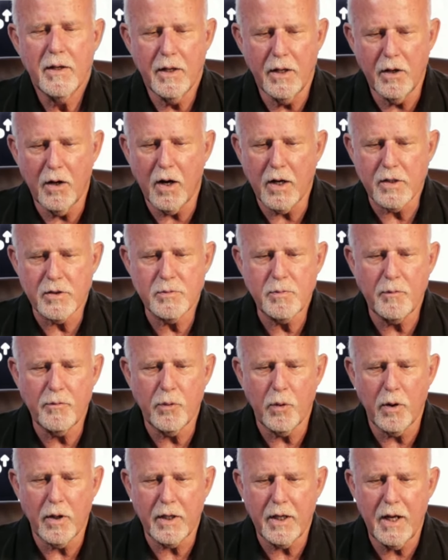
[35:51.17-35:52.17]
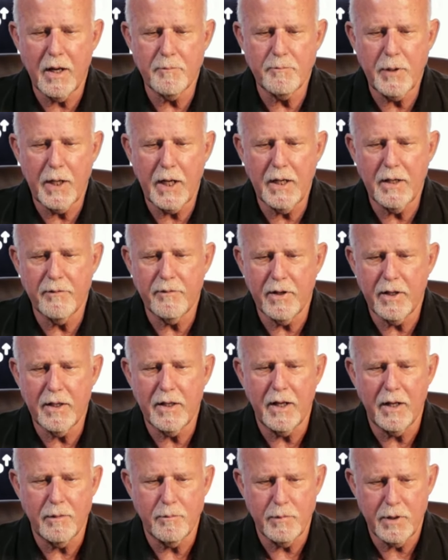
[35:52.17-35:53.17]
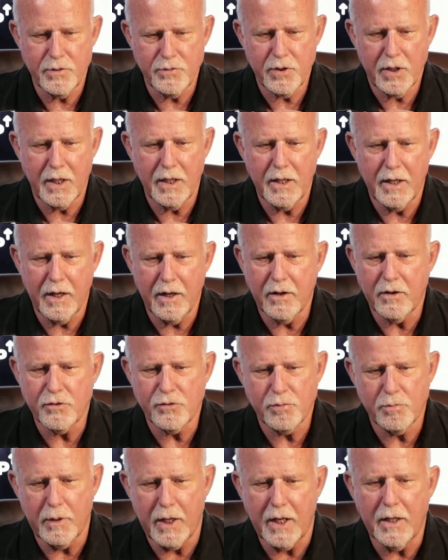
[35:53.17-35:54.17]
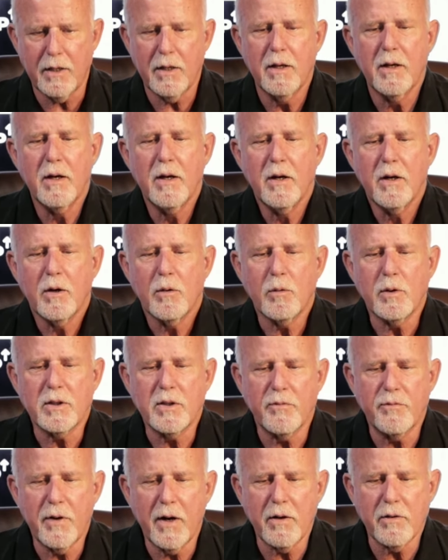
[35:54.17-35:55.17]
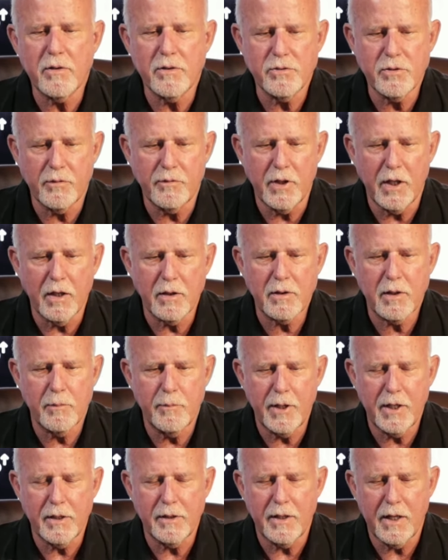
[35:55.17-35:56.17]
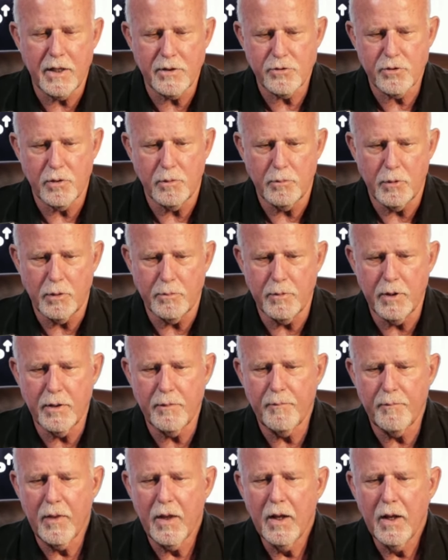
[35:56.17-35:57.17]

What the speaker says: In August, before a campaign event in Michigan, Harris met with the founders of the Uncommitted National Movement,